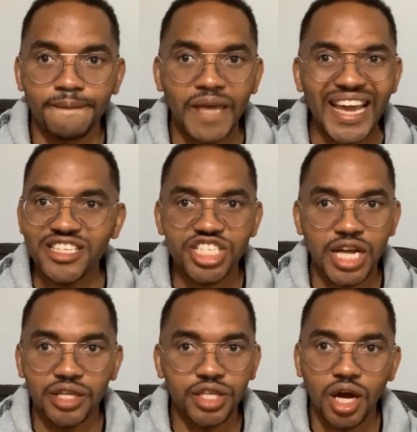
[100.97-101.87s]
It shall
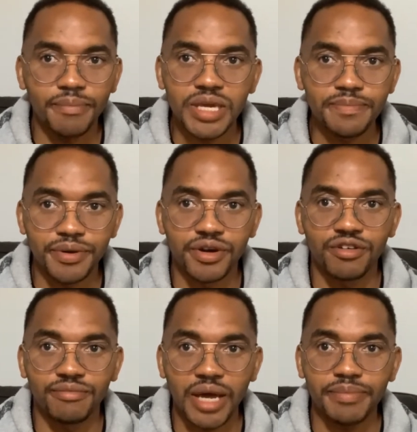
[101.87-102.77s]
not be part of
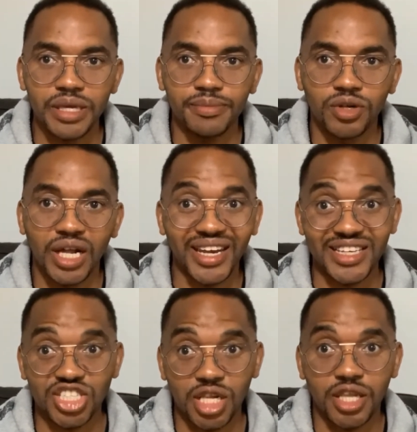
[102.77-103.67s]
my people, and I
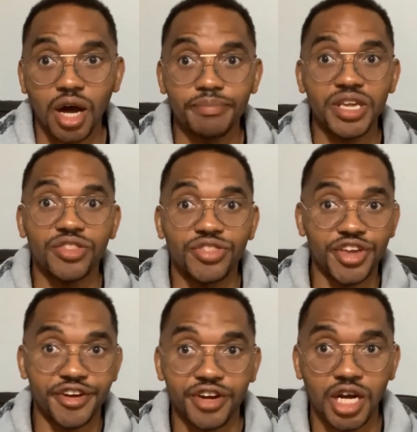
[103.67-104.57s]
shall not be
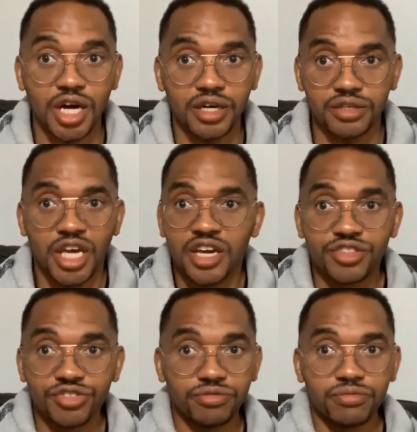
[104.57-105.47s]
their God.
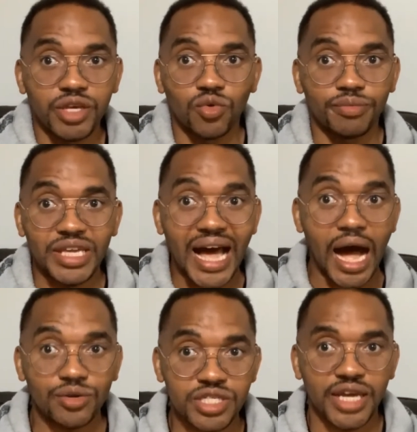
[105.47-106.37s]
They will be
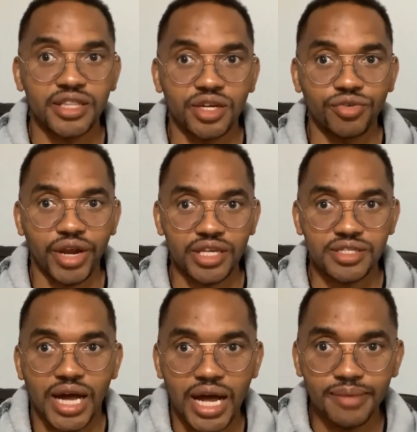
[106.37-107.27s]
outside the grace.
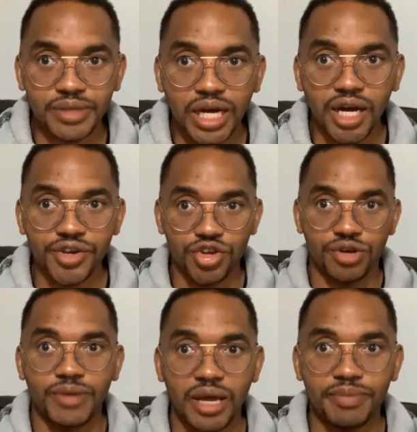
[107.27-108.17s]
I'm God, you're
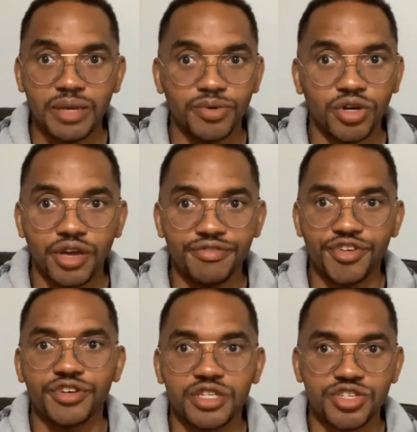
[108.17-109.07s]
my people. If
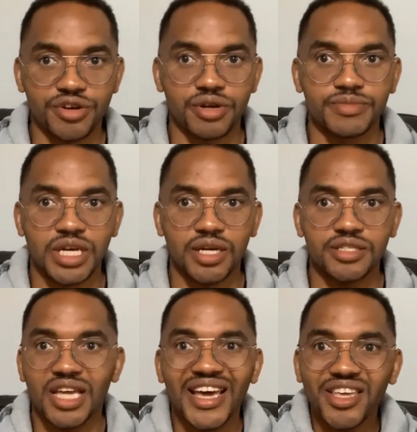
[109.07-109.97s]
you're not circumcised,
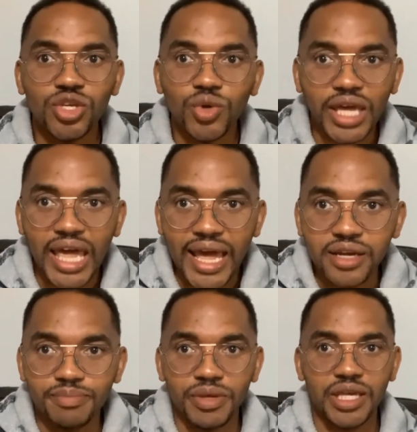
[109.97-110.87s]
you
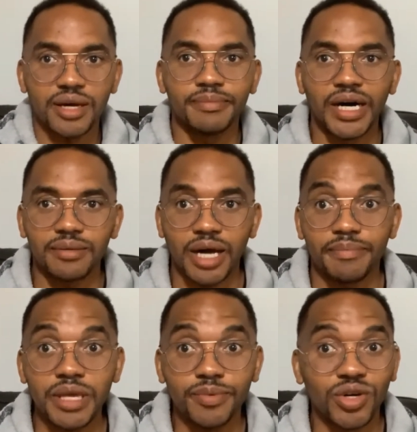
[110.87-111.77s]
can't be among my
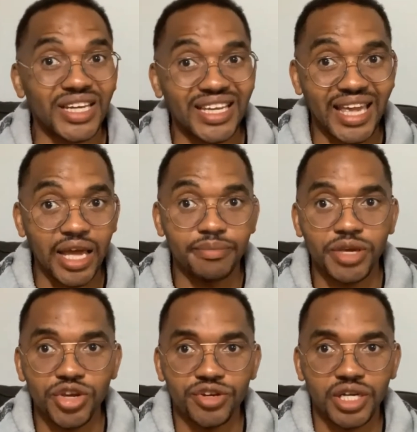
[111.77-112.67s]
people, and I can't be
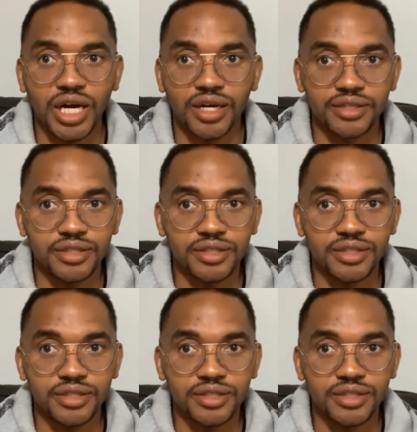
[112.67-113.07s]
your God.